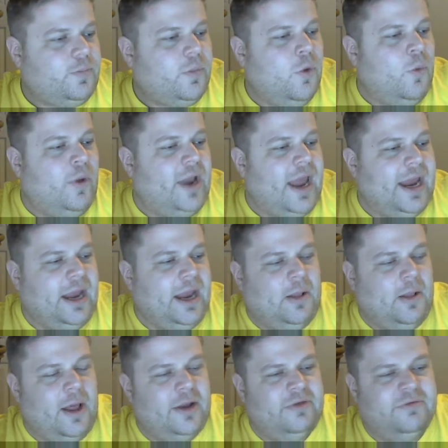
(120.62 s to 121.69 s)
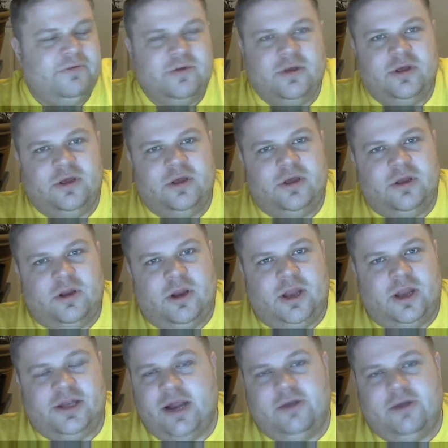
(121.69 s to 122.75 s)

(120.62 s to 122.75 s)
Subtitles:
one I get a ton of